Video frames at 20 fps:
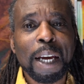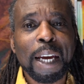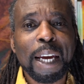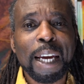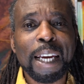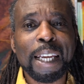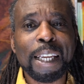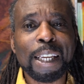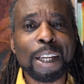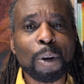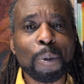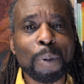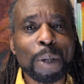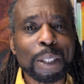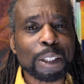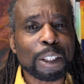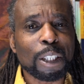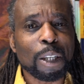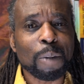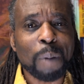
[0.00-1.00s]
in the
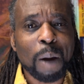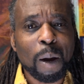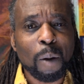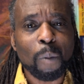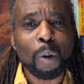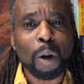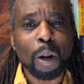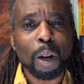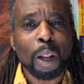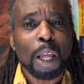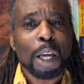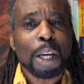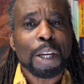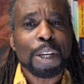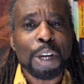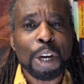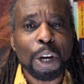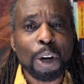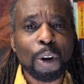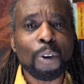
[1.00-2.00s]
question about, well,
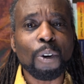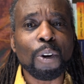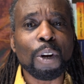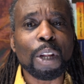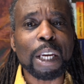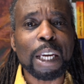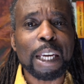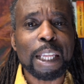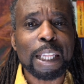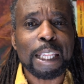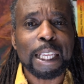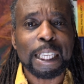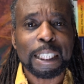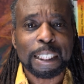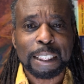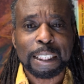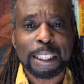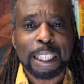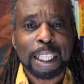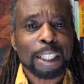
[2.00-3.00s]
you're calling it
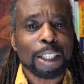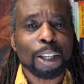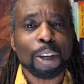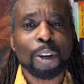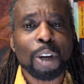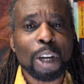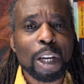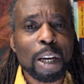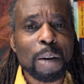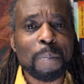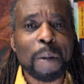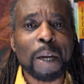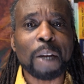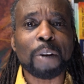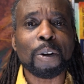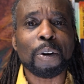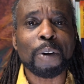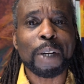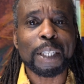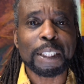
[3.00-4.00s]
this, you're calling it
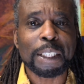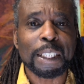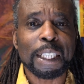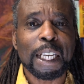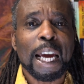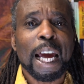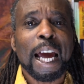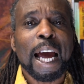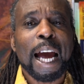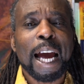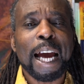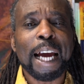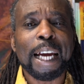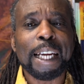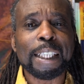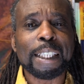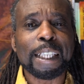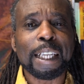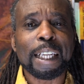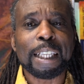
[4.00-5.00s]
microaggression,
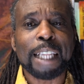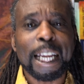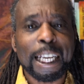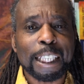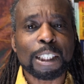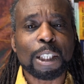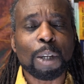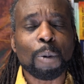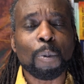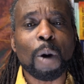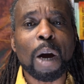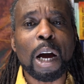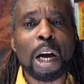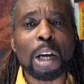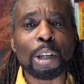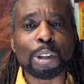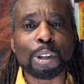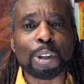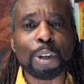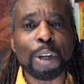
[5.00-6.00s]
and that's not what I
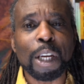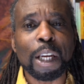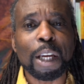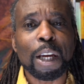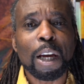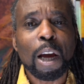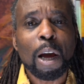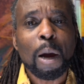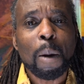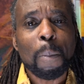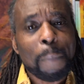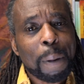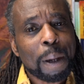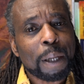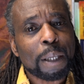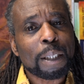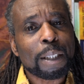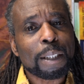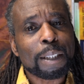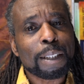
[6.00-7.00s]
was doing.
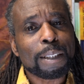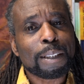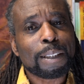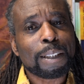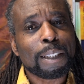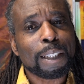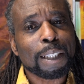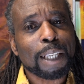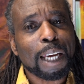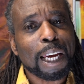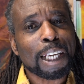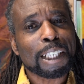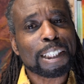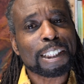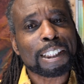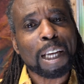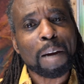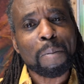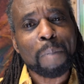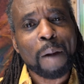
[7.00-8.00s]
But to kind of
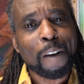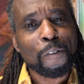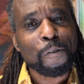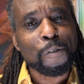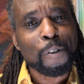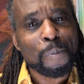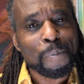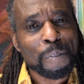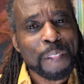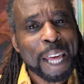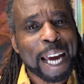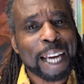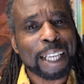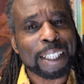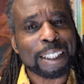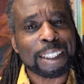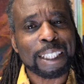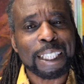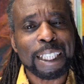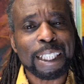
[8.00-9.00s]
step back from that
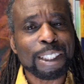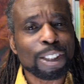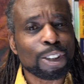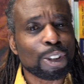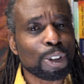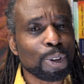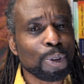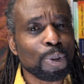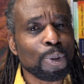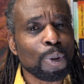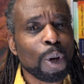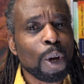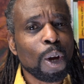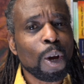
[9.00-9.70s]
into